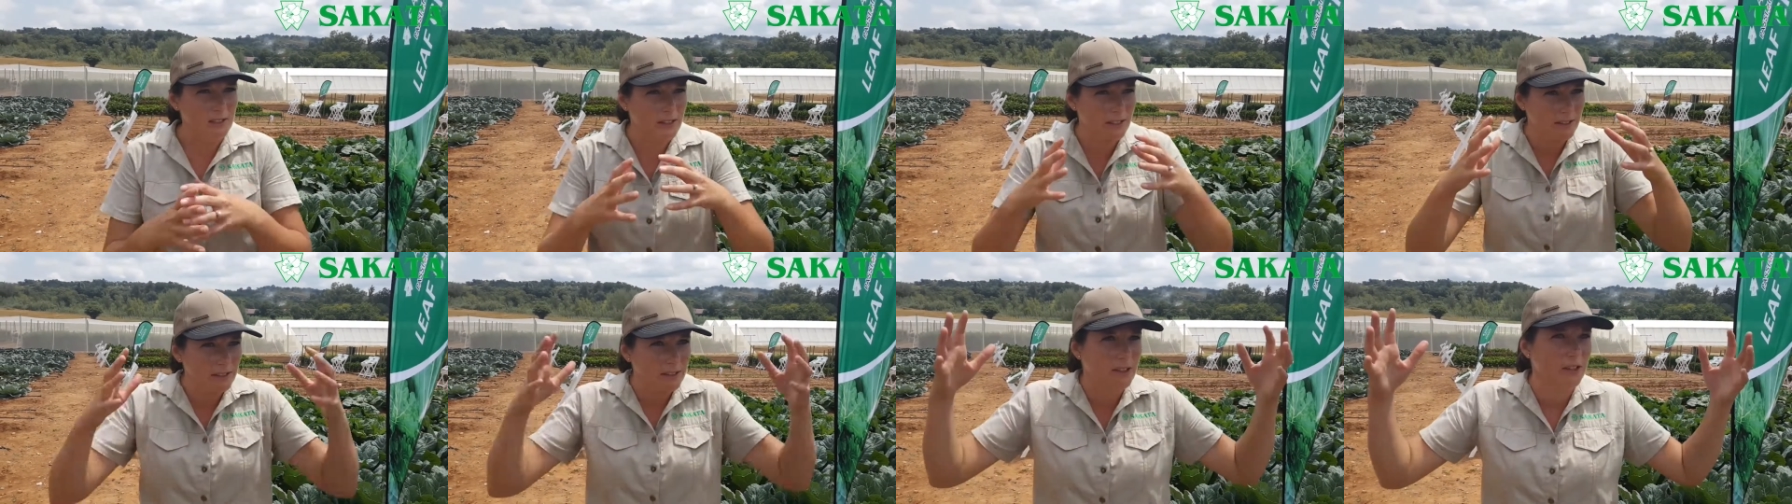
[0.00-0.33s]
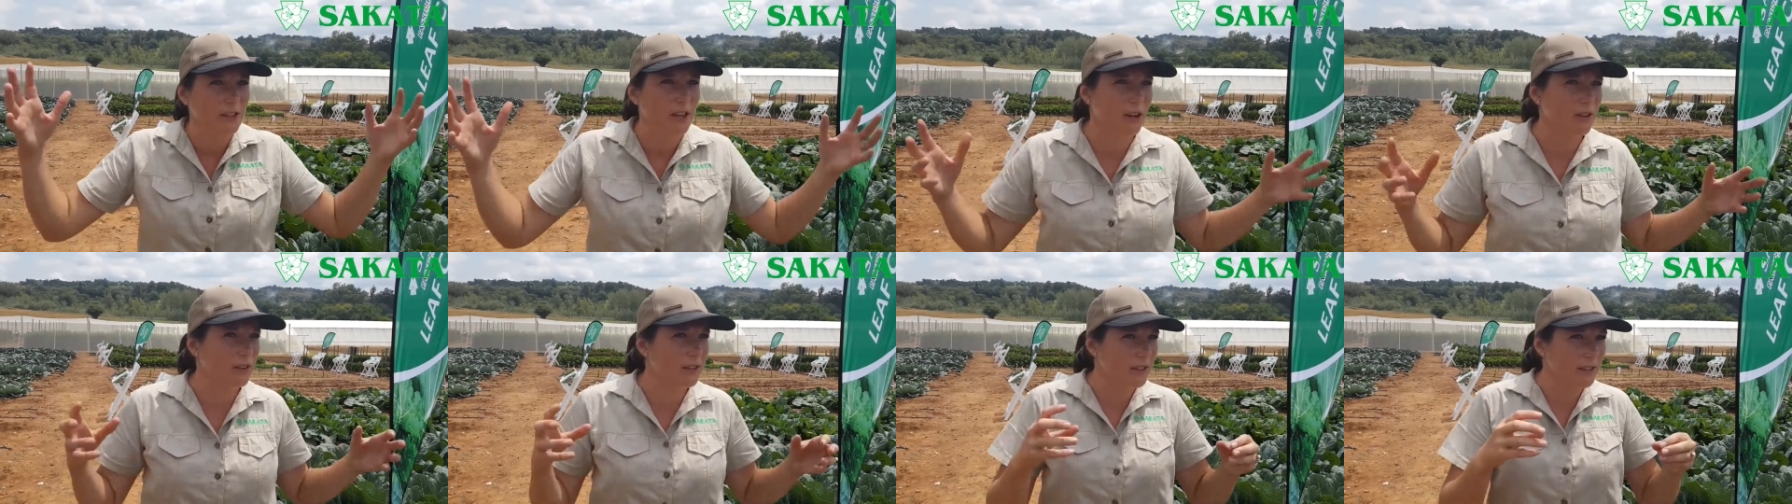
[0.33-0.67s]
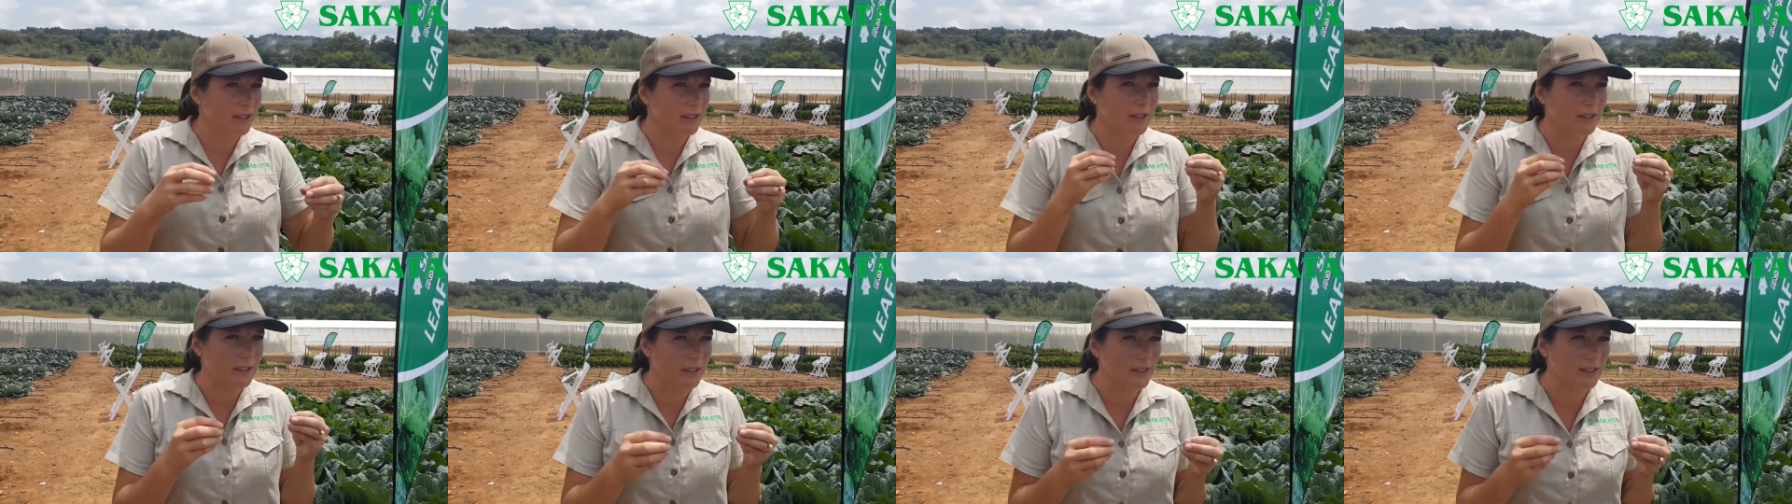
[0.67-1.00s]
the, you know,
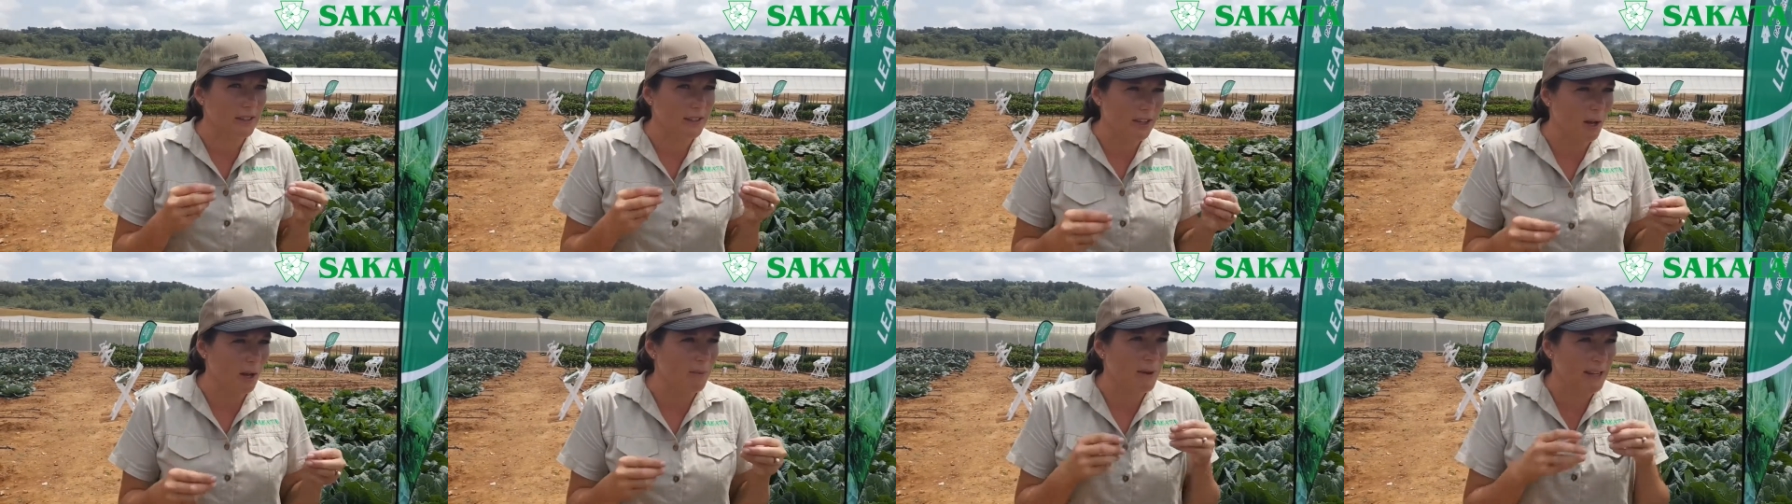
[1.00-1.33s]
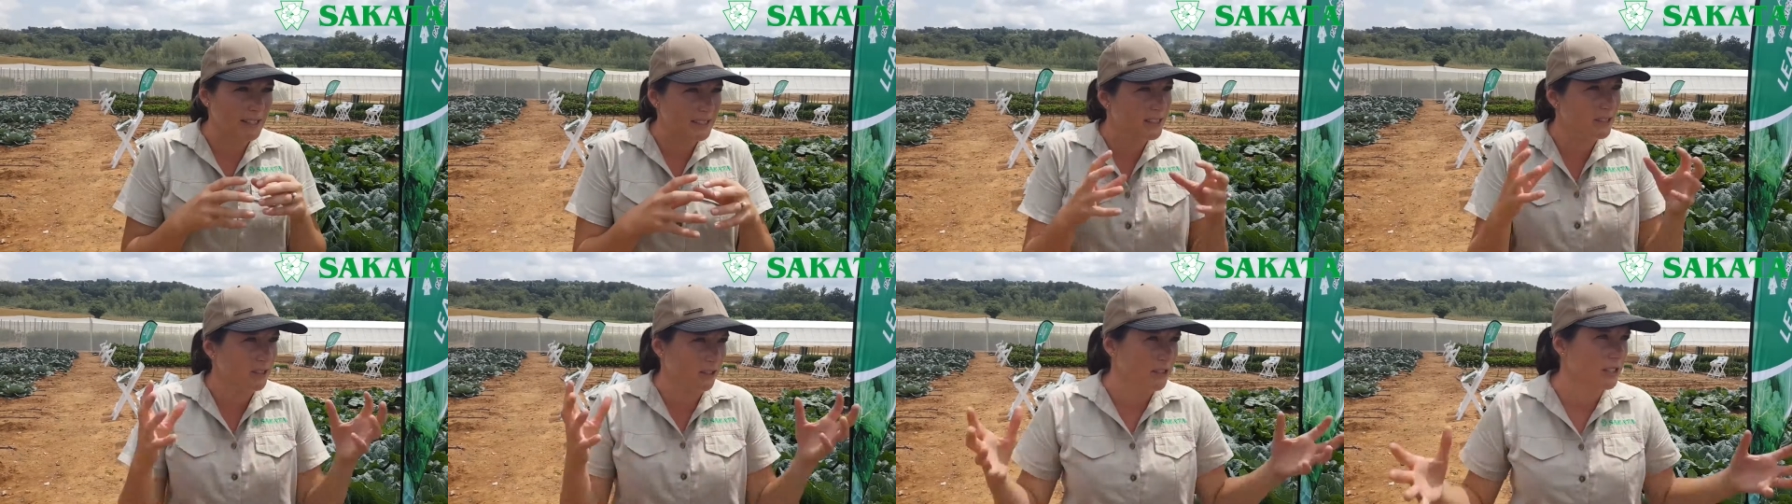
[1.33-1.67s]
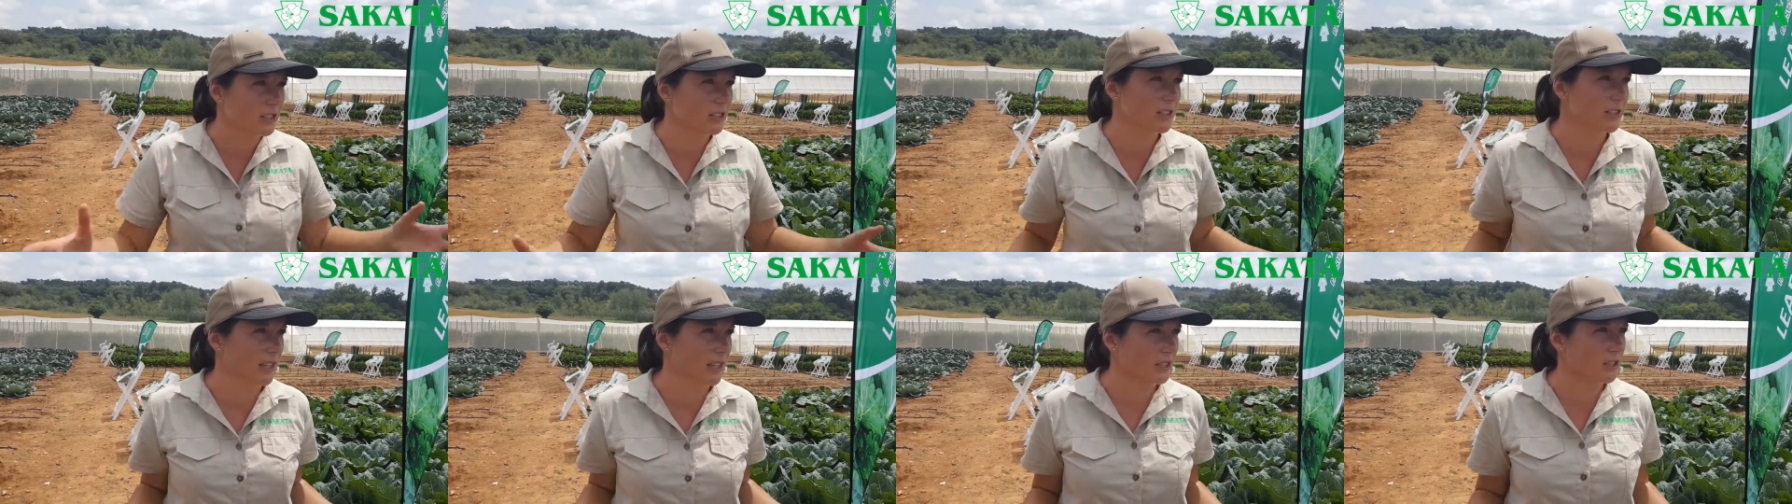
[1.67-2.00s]
the, the climatic
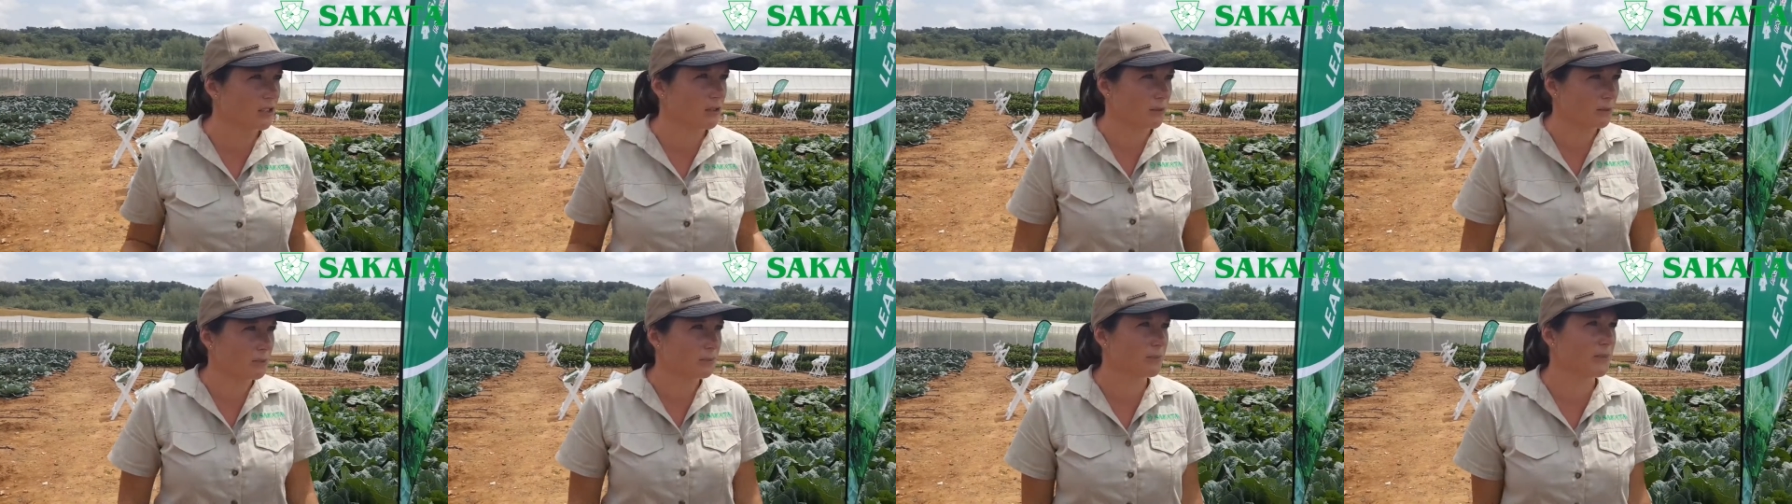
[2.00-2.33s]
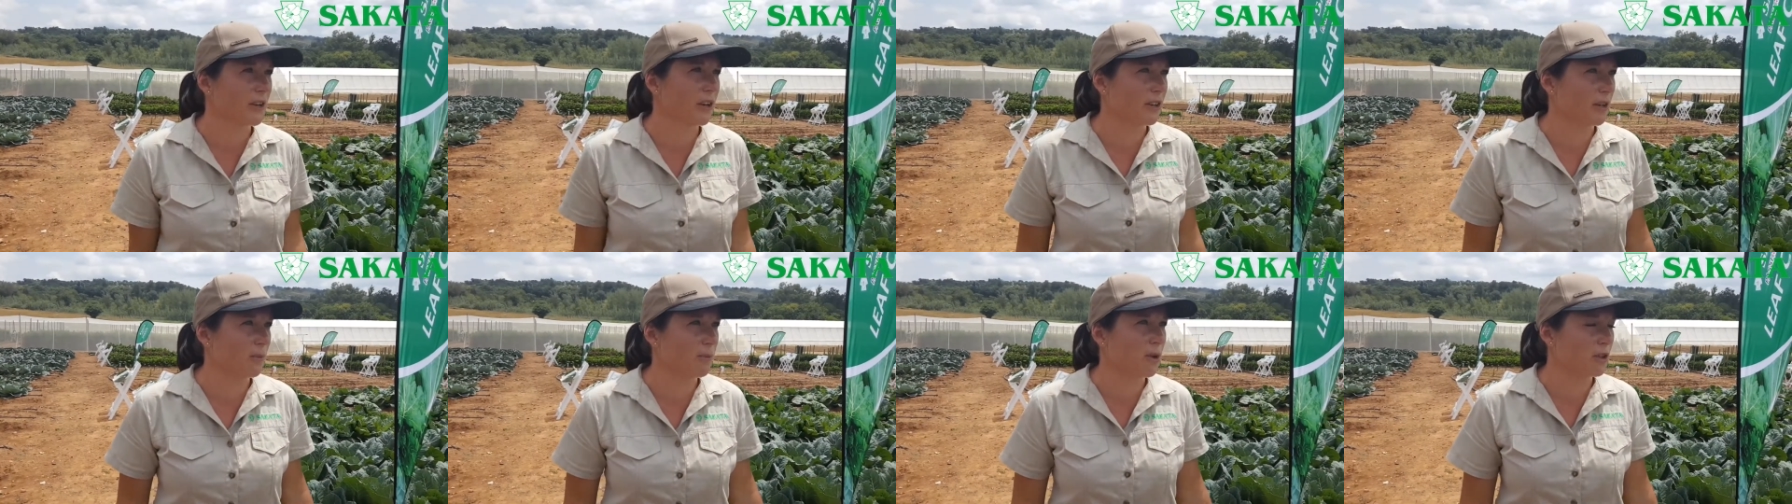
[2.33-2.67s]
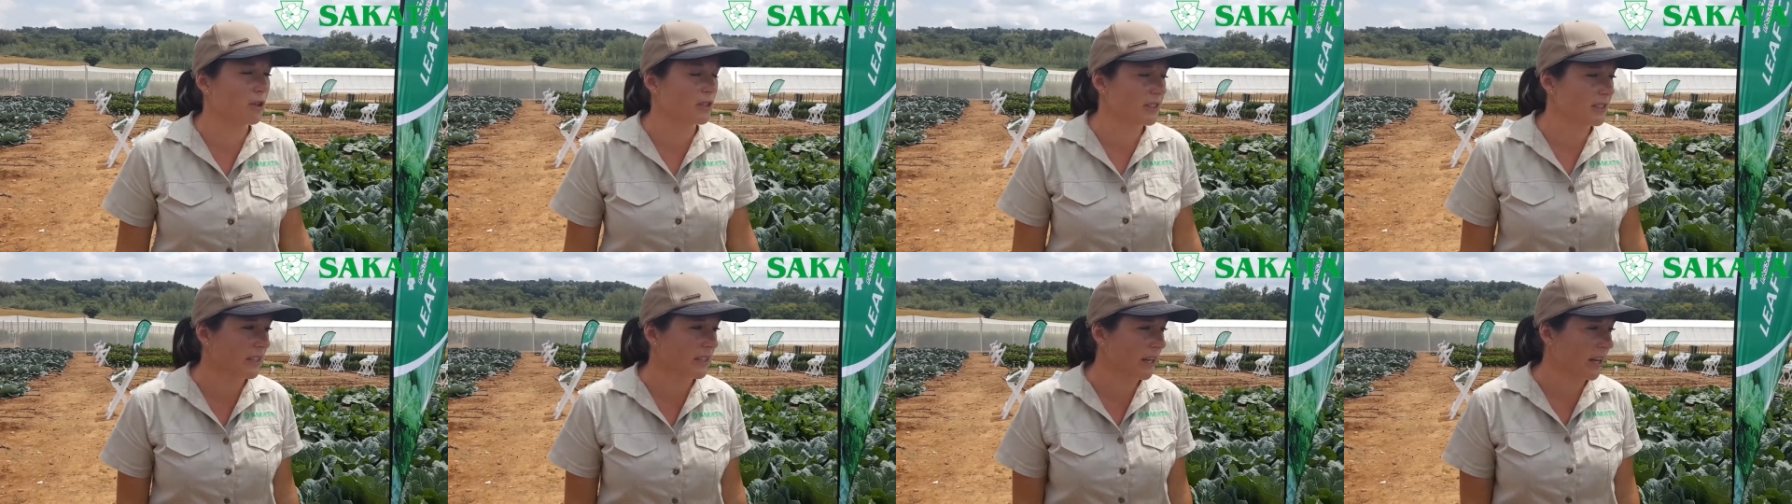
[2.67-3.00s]
condition that you're currently
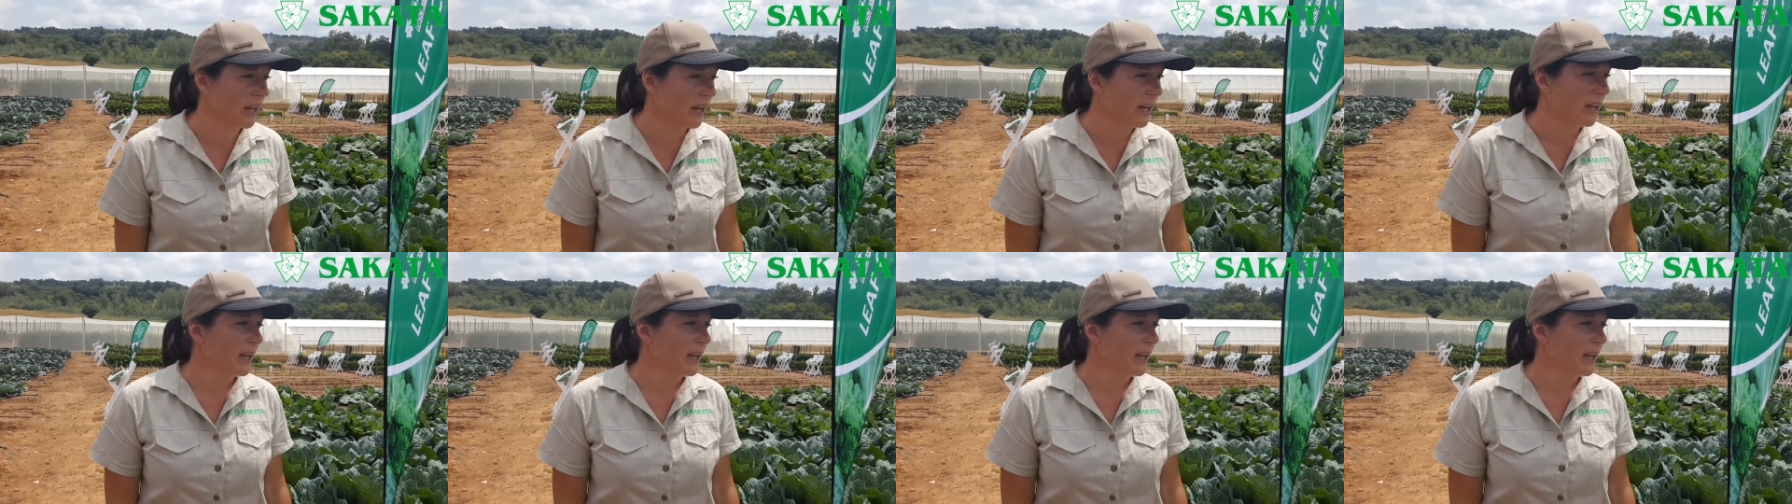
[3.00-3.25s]
planting.